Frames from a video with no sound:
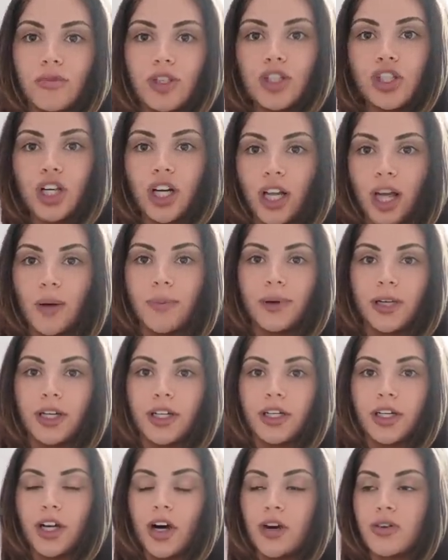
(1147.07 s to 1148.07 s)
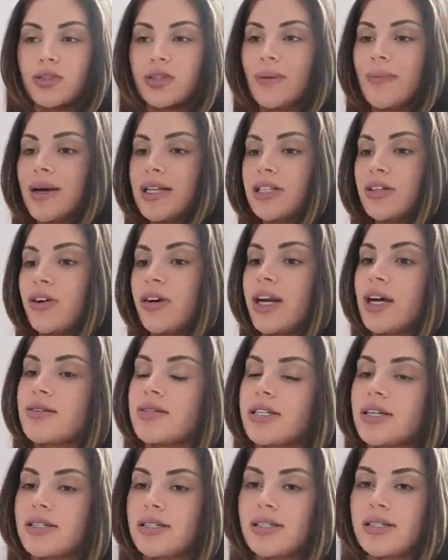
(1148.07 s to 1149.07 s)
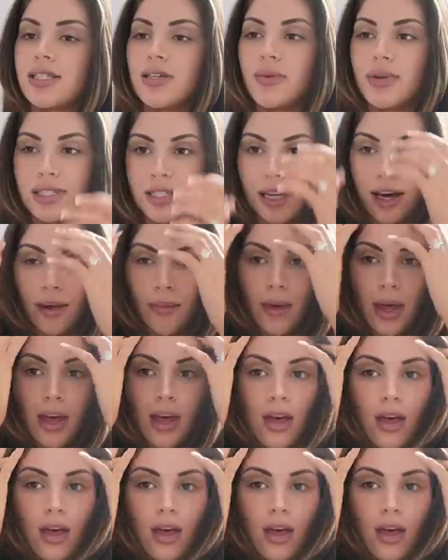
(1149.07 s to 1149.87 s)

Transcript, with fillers: chill up here, you know? So I'm about to go downstairs and see what's up.